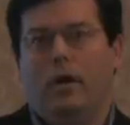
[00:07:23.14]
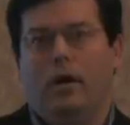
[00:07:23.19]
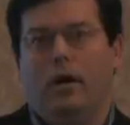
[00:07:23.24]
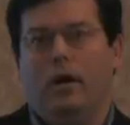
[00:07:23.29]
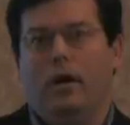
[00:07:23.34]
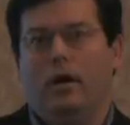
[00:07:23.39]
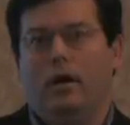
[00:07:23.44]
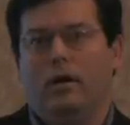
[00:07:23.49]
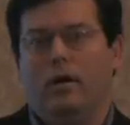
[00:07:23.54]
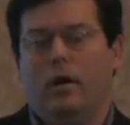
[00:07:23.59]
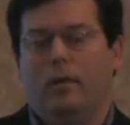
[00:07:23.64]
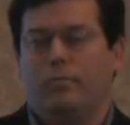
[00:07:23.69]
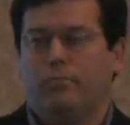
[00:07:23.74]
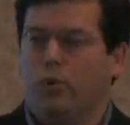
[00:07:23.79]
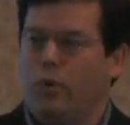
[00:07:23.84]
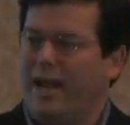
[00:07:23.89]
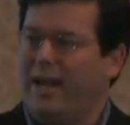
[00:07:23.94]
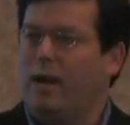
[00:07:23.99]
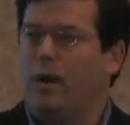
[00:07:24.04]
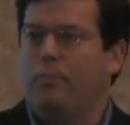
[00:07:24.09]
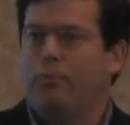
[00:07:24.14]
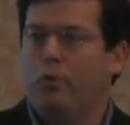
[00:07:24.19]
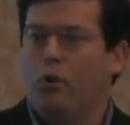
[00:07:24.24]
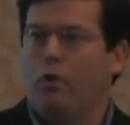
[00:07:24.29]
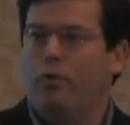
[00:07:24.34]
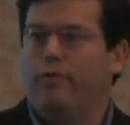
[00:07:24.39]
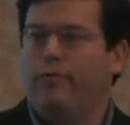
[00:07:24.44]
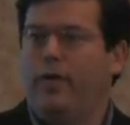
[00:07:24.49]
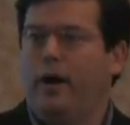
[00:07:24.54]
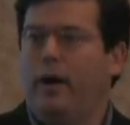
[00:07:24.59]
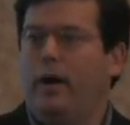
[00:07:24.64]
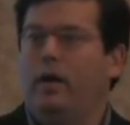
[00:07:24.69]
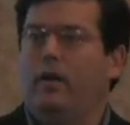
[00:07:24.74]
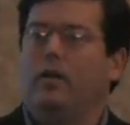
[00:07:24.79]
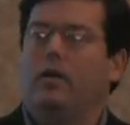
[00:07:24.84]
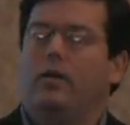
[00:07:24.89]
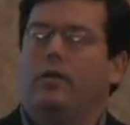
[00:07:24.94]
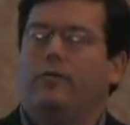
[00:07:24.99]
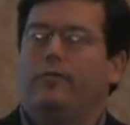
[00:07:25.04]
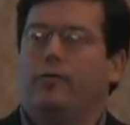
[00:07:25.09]
a
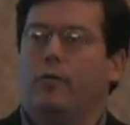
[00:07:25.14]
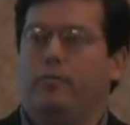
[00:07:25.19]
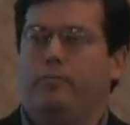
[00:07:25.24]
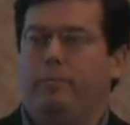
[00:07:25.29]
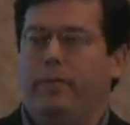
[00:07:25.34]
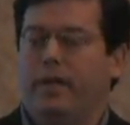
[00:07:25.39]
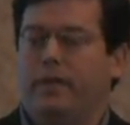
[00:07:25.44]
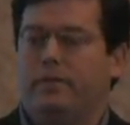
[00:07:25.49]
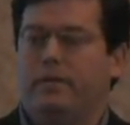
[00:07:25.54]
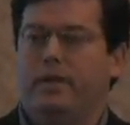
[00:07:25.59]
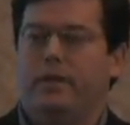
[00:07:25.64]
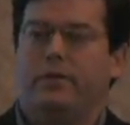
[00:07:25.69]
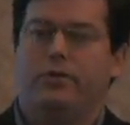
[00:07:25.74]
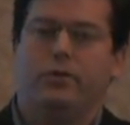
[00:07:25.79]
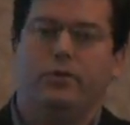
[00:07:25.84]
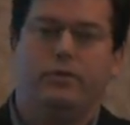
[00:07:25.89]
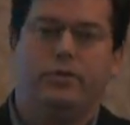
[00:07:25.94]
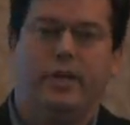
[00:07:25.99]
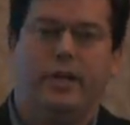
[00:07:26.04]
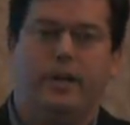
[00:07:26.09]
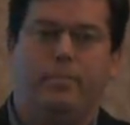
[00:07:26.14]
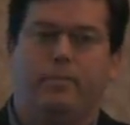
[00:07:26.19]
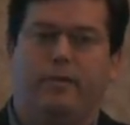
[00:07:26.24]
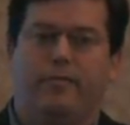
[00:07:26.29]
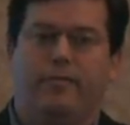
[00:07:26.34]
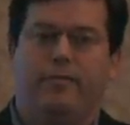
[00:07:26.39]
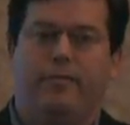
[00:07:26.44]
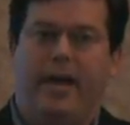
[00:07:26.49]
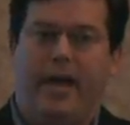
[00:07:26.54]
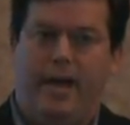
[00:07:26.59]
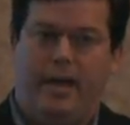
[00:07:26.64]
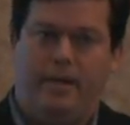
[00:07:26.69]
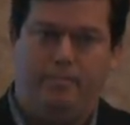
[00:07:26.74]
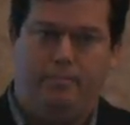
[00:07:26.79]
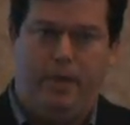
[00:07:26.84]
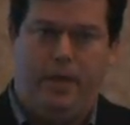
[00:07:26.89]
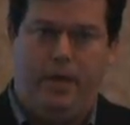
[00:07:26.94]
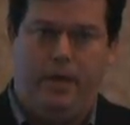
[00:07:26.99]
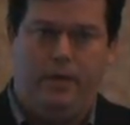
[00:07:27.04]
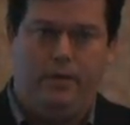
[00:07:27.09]
profile. For business, you set up a fan
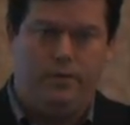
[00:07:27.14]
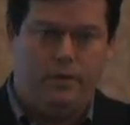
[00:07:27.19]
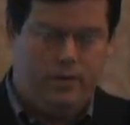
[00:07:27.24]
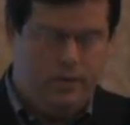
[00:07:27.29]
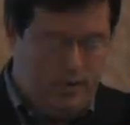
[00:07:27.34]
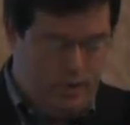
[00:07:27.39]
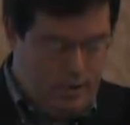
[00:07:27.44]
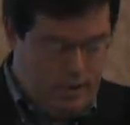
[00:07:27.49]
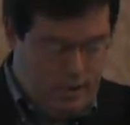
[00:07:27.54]
page.